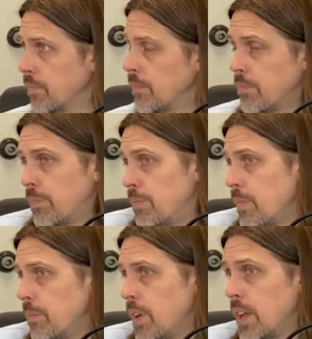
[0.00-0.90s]
But it
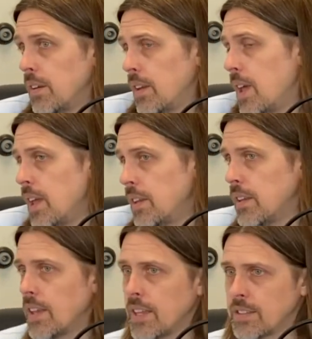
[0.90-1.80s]
is what it
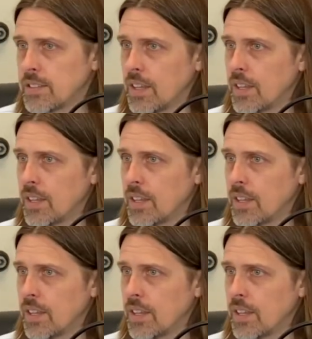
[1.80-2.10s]
is.